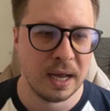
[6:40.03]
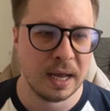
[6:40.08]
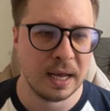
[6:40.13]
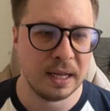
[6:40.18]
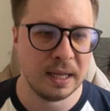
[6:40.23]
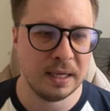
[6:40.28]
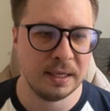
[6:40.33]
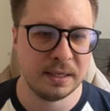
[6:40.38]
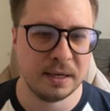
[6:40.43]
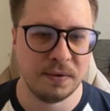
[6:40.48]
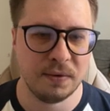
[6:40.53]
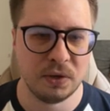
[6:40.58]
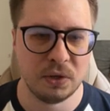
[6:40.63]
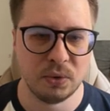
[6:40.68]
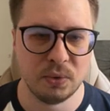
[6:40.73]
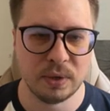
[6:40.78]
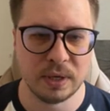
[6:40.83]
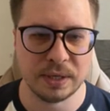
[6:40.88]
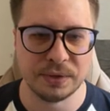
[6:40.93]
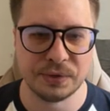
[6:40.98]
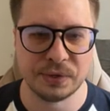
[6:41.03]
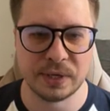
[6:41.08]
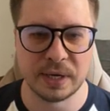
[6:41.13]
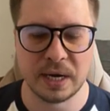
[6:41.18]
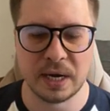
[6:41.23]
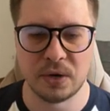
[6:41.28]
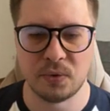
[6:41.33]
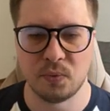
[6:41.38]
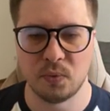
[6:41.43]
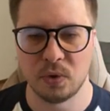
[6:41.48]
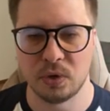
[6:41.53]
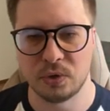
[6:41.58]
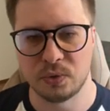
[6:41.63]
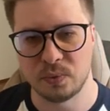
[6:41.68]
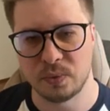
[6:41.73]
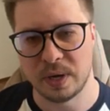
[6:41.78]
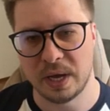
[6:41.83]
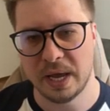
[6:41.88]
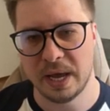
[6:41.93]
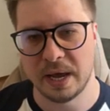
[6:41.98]
And let's have a look inside. What do
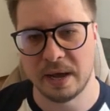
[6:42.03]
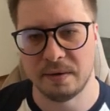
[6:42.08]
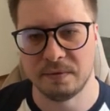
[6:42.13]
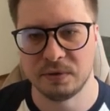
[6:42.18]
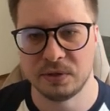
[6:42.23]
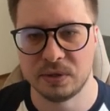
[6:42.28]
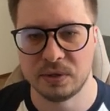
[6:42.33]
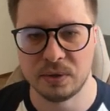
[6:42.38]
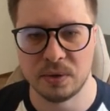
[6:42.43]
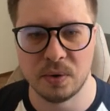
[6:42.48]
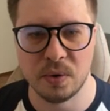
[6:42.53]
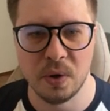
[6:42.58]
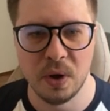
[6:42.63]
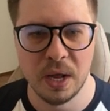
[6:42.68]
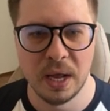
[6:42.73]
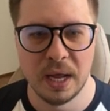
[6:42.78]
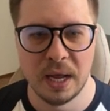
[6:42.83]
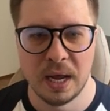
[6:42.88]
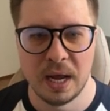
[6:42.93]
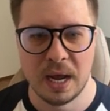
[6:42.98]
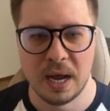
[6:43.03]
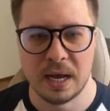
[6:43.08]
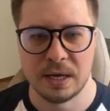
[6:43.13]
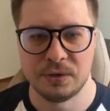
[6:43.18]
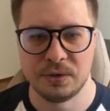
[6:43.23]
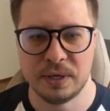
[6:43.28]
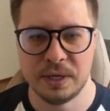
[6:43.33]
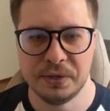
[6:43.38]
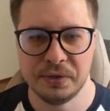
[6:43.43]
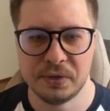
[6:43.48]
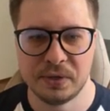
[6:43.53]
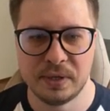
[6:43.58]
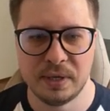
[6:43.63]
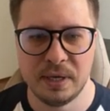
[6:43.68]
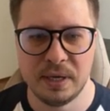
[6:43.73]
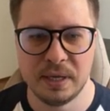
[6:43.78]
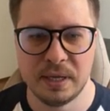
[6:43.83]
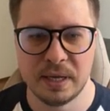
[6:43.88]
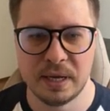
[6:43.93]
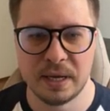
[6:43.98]
we have? So as you can
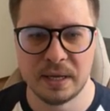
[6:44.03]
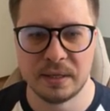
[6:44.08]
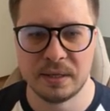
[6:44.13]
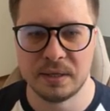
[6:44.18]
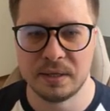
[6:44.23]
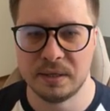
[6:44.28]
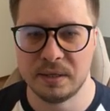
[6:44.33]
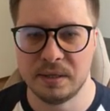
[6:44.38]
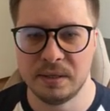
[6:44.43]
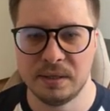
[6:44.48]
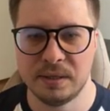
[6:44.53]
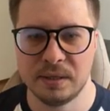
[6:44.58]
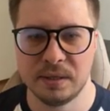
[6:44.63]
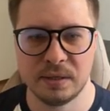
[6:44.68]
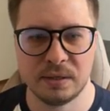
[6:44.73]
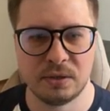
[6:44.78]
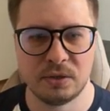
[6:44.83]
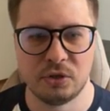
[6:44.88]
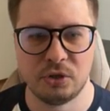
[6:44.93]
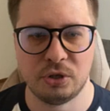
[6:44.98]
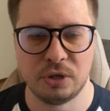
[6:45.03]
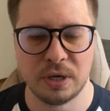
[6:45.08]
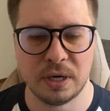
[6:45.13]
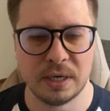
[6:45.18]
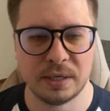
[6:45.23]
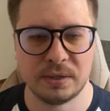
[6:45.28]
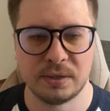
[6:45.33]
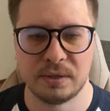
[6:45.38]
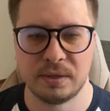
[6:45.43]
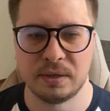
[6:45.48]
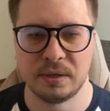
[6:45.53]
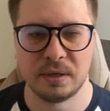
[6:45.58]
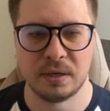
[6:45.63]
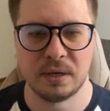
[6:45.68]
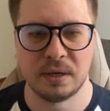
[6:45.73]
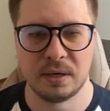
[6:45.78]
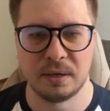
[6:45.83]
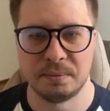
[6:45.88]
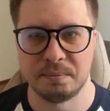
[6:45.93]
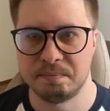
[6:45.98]
see that this is just
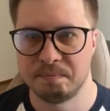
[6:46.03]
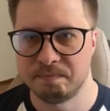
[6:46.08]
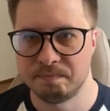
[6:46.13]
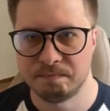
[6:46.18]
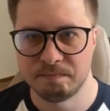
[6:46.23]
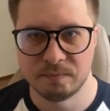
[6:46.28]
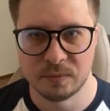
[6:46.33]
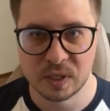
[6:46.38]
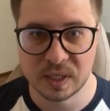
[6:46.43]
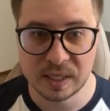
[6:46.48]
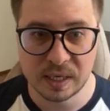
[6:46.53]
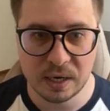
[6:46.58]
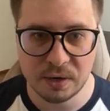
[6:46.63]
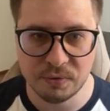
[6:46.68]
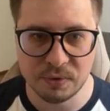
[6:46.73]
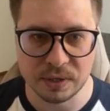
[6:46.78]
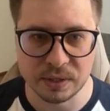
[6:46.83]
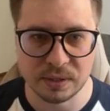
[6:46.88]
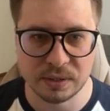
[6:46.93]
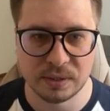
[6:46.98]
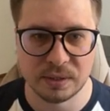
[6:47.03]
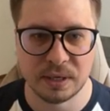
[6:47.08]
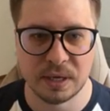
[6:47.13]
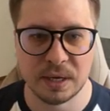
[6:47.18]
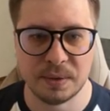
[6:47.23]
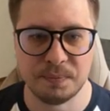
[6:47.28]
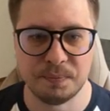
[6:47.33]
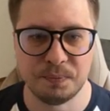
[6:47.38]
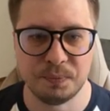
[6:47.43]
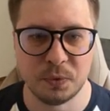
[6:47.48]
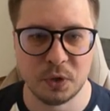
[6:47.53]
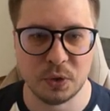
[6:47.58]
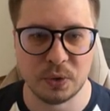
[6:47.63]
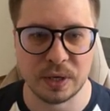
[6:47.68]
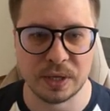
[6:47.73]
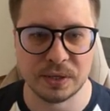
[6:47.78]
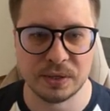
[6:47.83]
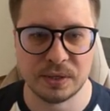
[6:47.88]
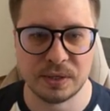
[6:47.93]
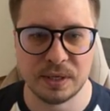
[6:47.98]
service. Yeah, you
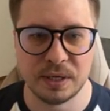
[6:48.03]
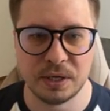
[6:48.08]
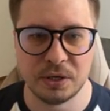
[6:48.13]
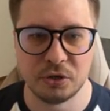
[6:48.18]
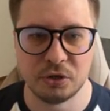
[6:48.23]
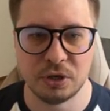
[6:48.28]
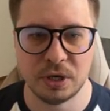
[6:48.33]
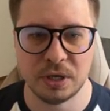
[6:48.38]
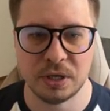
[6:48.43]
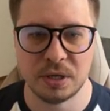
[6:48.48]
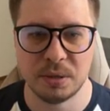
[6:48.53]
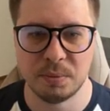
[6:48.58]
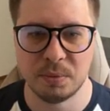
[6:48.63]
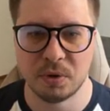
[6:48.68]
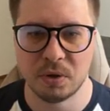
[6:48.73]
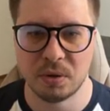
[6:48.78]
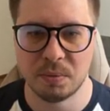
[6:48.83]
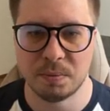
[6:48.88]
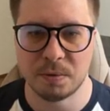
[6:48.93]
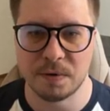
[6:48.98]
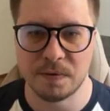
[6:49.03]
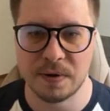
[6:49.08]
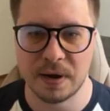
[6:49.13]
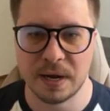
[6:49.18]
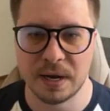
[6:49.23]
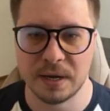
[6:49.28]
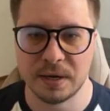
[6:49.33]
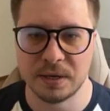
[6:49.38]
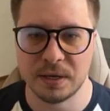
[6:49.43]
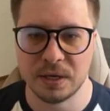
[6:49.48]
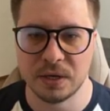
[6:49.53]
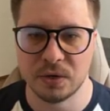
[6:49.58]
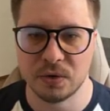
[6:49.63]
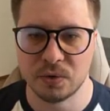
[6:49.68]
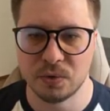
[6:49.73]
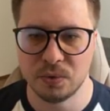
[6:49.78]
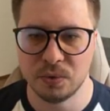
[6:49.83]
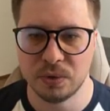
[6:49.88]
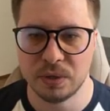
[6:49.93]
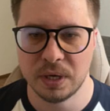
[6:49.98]
can see injectable provided in
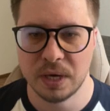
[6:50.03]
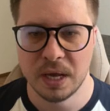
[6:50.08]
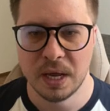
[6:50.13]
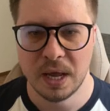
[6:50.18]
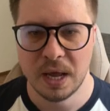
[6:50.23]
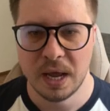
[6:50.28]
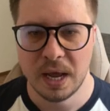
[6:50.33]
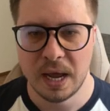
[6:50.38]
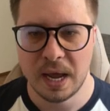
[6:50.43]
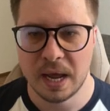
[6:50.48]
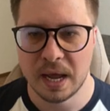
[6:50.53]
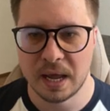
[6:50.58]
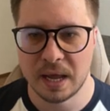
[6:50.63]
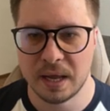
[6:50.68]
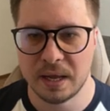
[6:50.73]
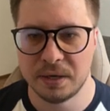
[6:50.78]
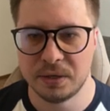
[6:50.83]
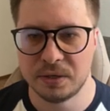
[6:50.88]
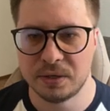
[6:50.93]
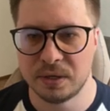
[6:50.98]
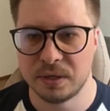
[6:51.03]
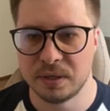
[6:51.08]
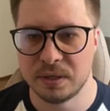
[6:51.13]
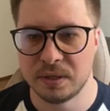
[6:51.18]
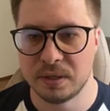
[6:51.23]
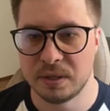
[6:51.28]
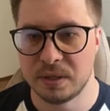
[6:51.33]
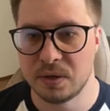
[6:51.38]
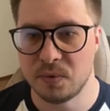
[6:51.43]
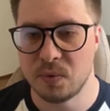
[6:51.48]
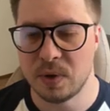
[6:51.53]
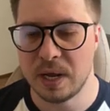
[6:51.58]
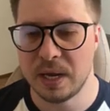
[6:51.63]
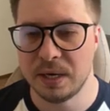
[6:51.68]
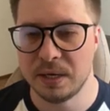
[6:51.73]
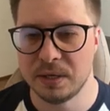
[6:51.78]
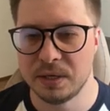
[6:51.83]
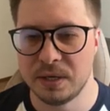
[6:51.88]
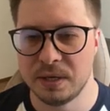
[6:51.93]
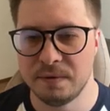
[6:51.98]
root, and the
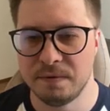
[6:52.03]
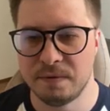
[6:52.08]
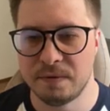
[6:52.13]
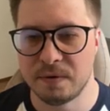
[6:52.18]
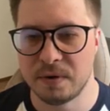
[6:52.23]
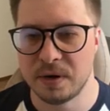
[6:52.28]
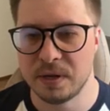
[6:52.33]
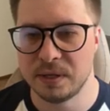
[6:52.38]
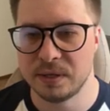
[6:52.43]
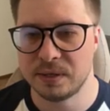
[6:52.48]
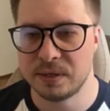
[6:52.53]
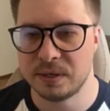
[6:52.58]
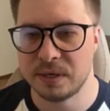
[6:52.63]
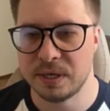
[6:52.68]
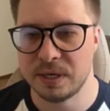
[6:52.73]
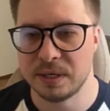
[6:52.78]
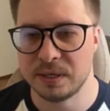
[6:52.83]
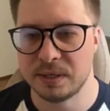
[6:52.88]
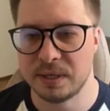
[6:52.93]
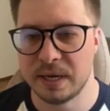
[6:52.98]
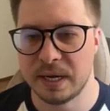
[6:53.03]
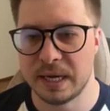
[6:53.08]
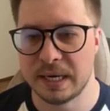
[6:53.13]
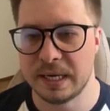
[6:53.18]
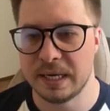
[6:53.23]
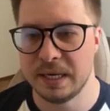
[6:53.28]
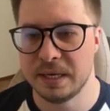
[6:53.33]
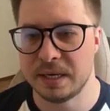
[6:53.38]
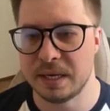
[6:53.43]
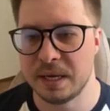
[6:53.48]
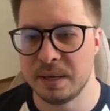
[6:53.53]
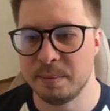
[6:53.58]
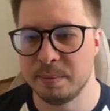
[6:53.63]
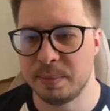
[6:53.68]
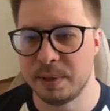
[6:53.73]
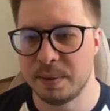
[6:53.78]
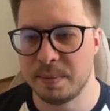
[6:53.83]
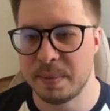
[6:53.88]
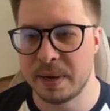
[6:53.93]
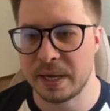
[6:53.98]
one difference is that it
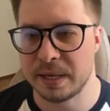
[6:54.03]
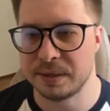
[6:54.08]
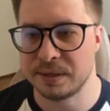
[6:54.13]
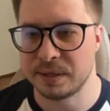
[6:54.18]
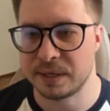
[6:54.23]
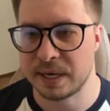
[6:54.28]
implements